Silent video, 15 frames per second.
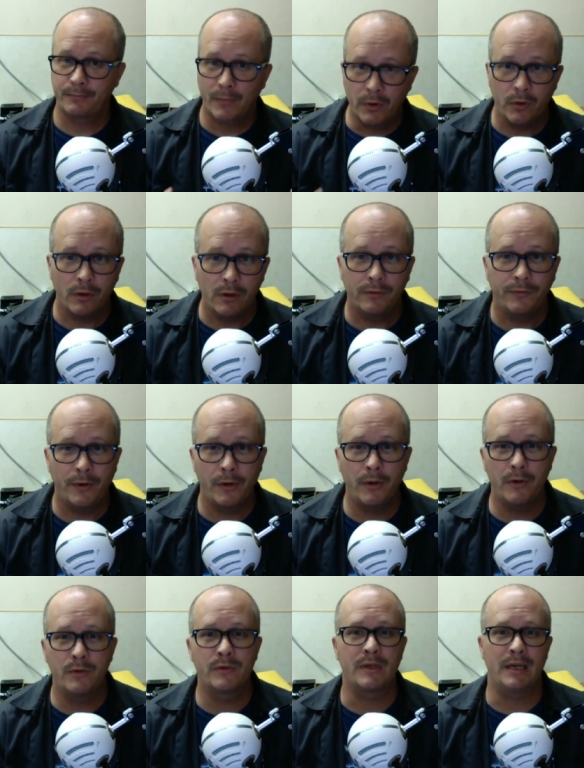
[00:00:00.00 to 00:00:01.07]
Google
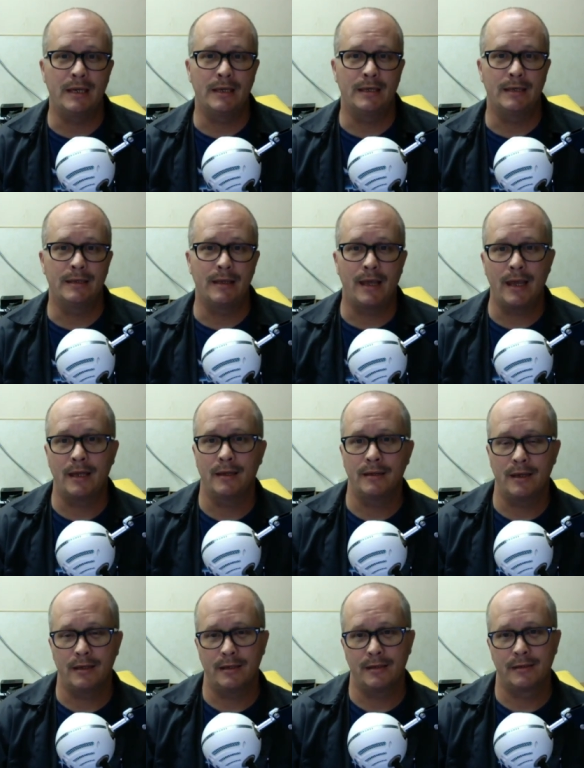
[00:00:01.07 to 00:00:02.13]
Photos
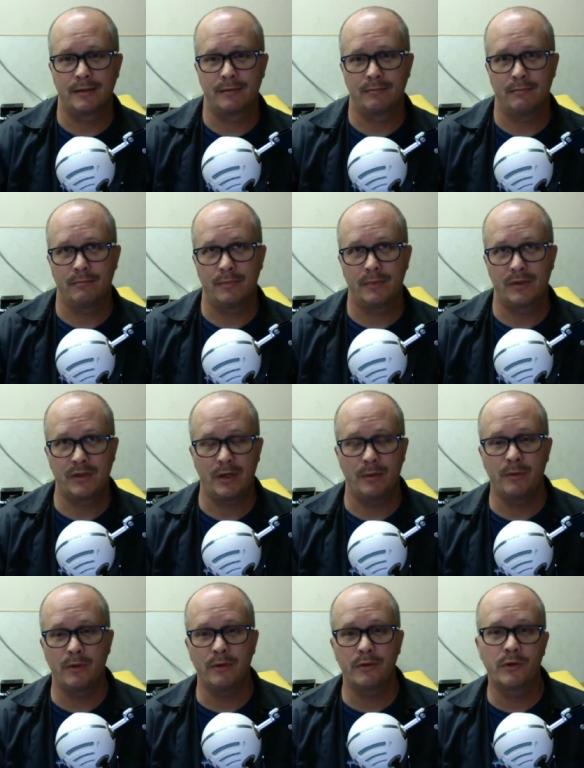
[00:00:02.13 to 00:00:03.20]
is
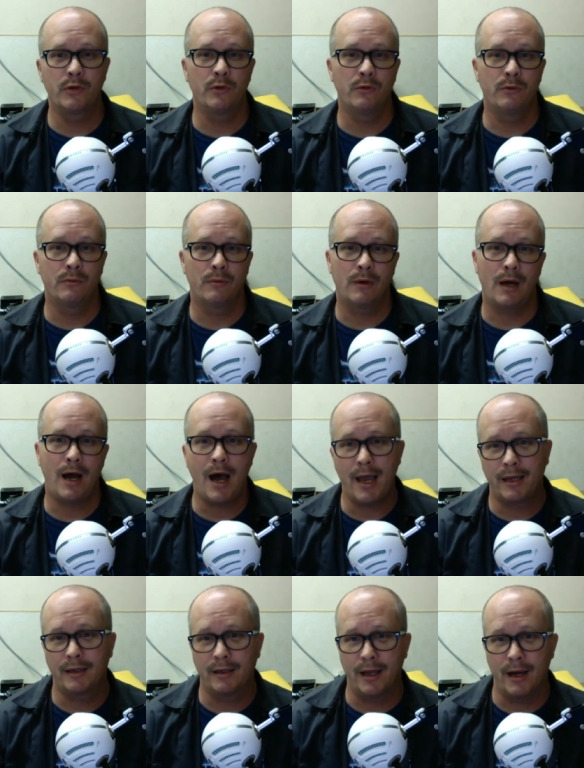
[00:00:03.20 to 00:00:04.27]
similar to
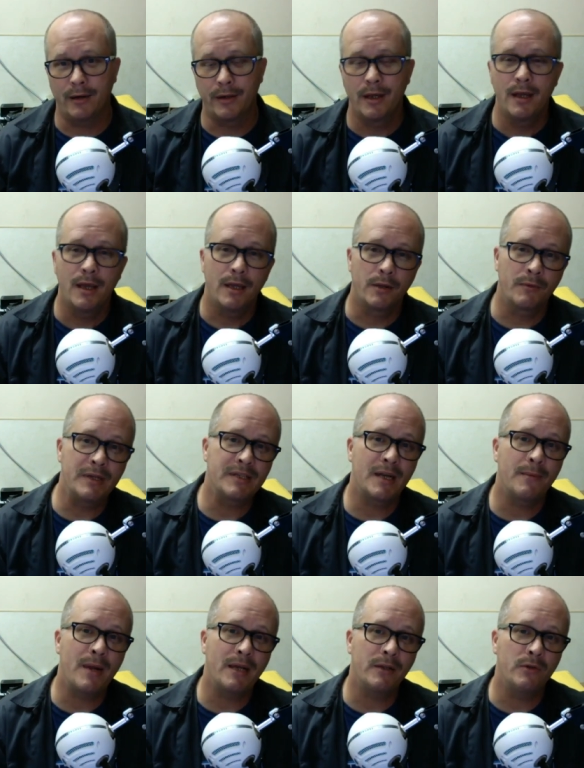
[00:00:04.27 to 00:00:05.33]
iCloud, and the reason
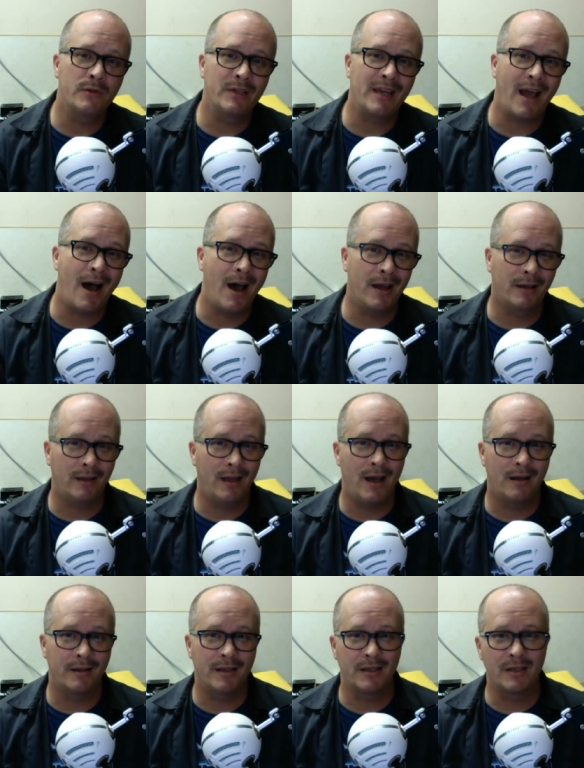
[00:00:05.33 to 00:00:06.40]
I'm not using
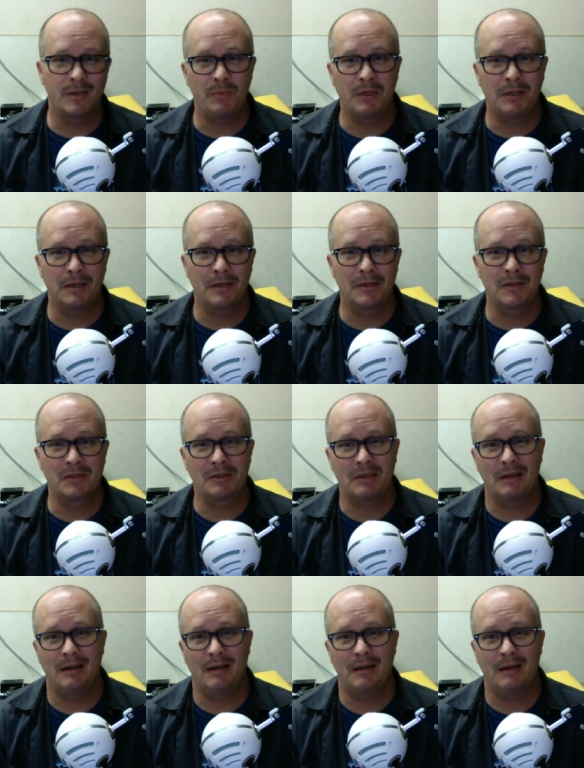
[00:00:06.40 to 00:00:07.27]
iCloud is because